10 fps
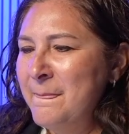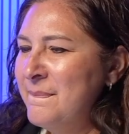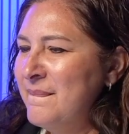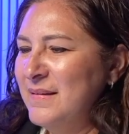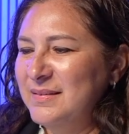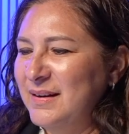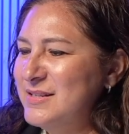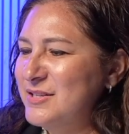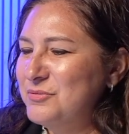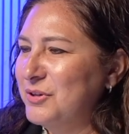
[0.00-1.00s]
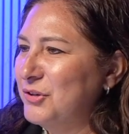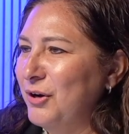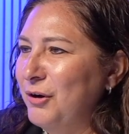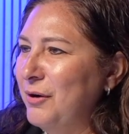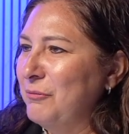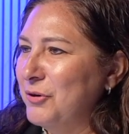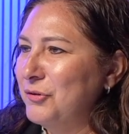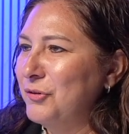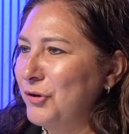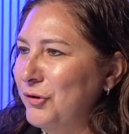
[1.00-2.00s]
I said, I just want to grow. I want
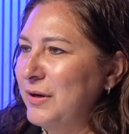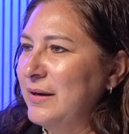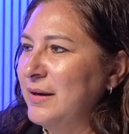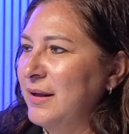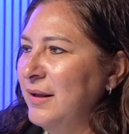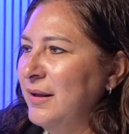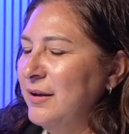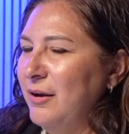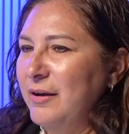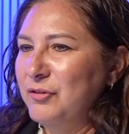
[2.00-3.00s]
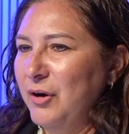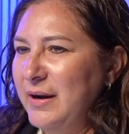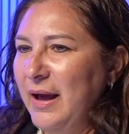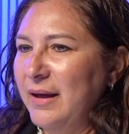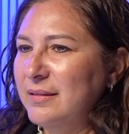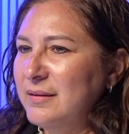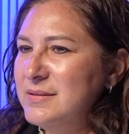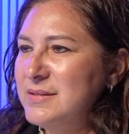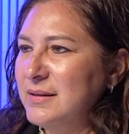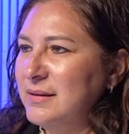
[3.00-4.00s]
to learn, and you'll have great
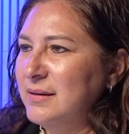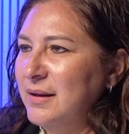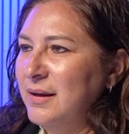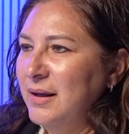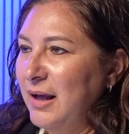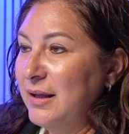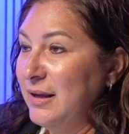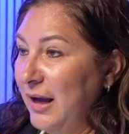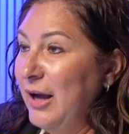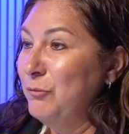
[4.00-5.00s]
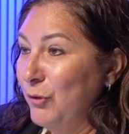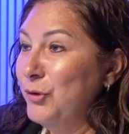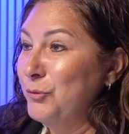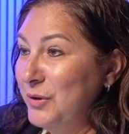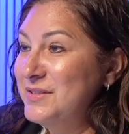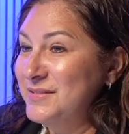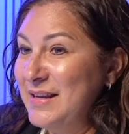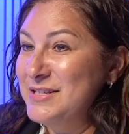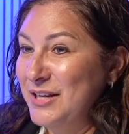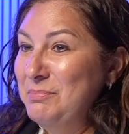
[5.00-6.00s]
athletes. And I want to win a
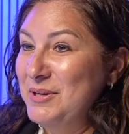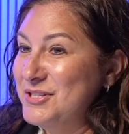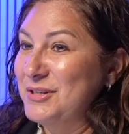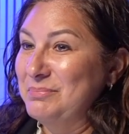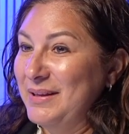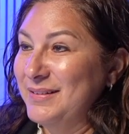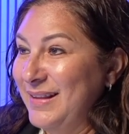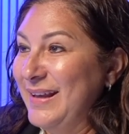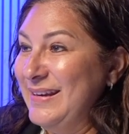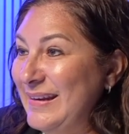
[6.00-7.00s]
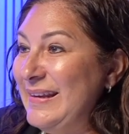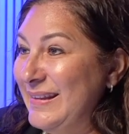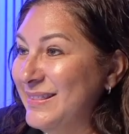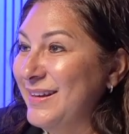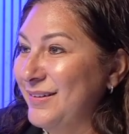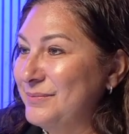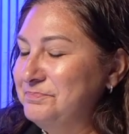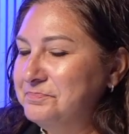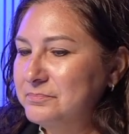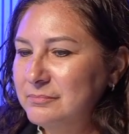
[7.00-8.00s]
state championship. Like, I need to get there.
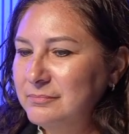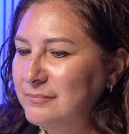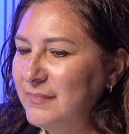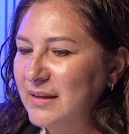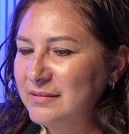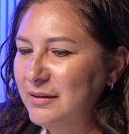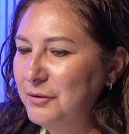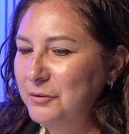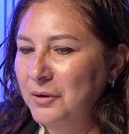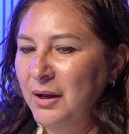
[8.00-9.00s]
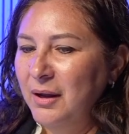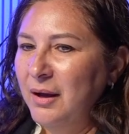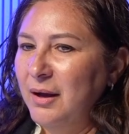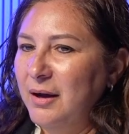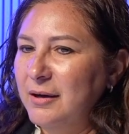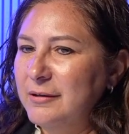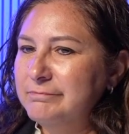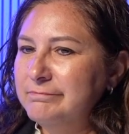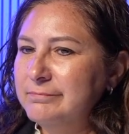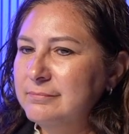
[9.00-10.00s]
So
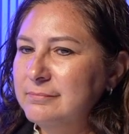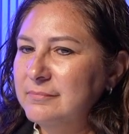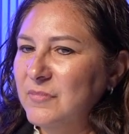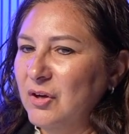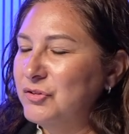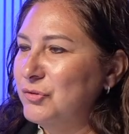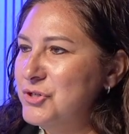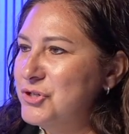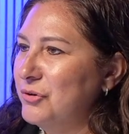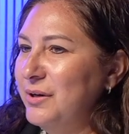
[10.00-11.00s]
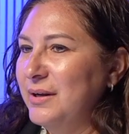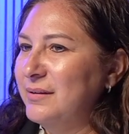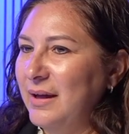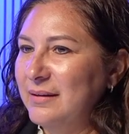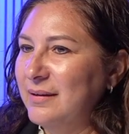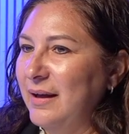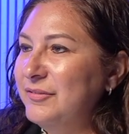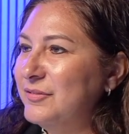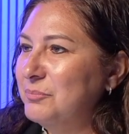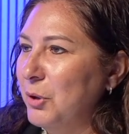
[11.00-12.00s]
long story short, I
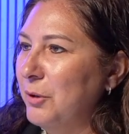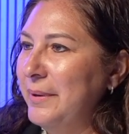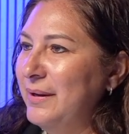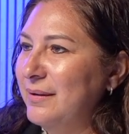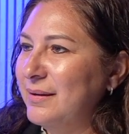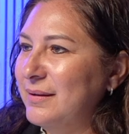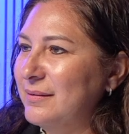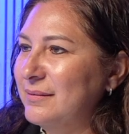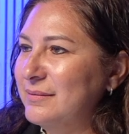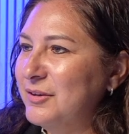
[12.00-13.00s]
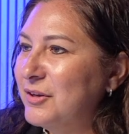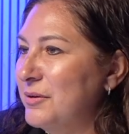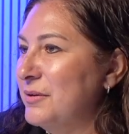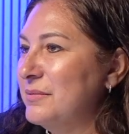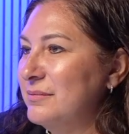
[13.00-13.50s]
left Burbank and took a